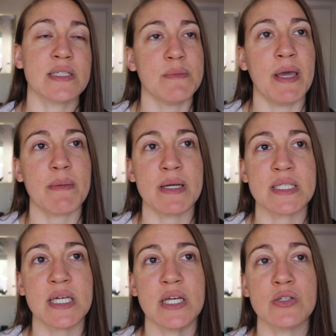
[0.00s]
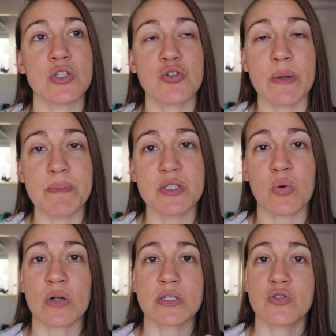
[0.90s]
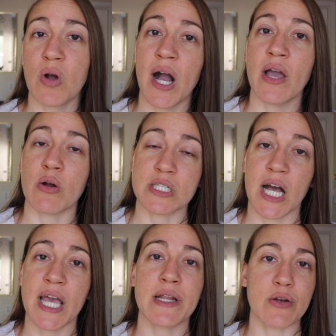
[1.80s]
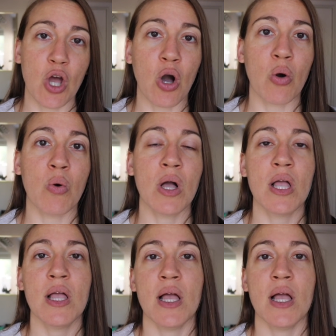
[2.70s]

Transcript: Does it make my skin stripped or dry or tight? No.